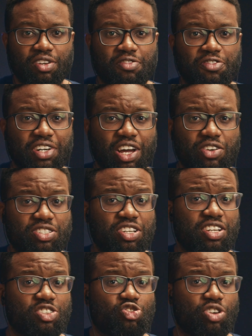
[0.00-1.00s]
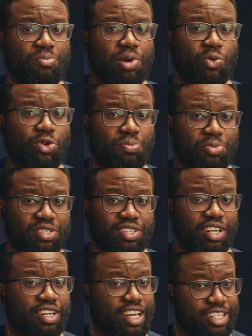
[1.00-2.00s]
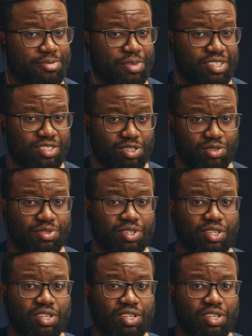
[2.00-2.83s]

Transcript: For now, this channel is run by one person, and that's myself.